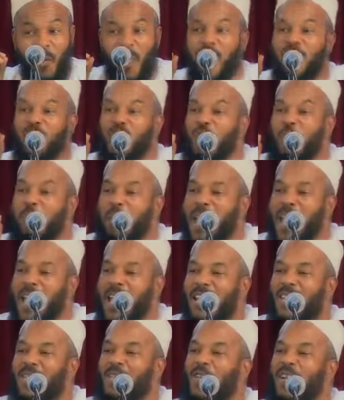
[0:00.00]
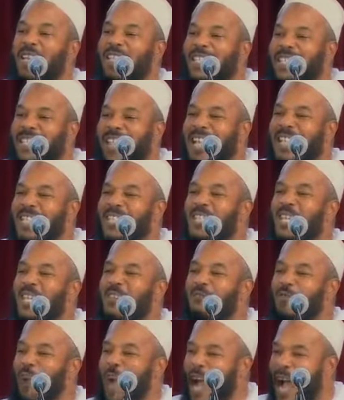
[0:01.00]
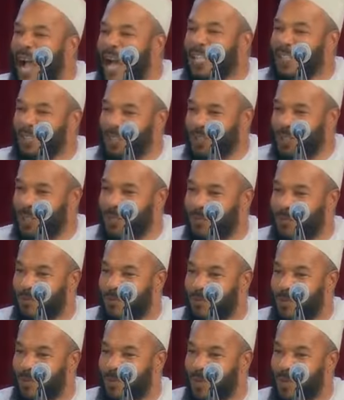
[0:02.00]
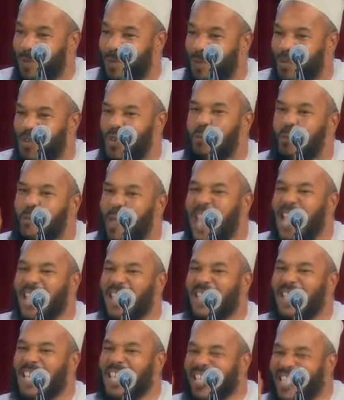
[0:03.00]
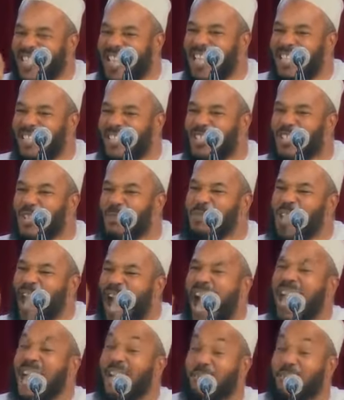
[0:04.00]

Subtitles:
when you make your intention for Hajj, you make the intention to be a